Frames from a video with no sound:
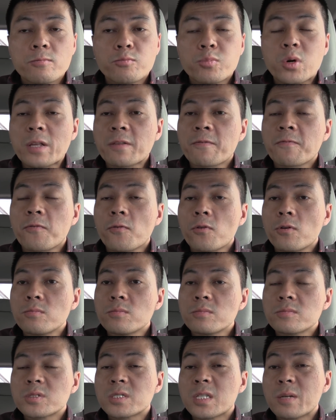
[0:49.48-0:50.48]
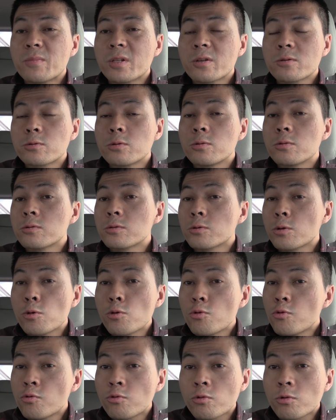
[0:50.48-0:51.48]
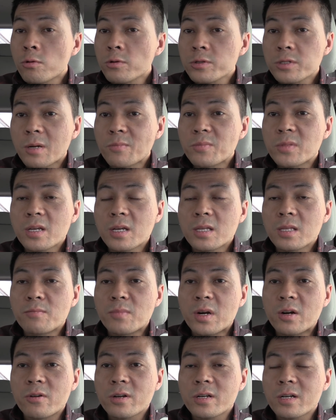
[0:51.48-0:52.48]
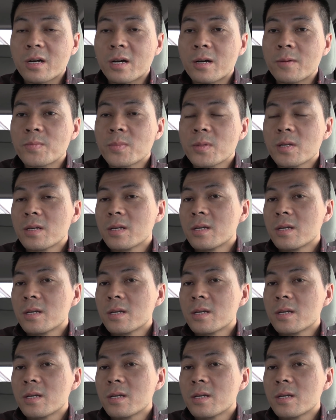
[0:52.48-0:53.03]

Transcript: platform similar to Turo or something in America.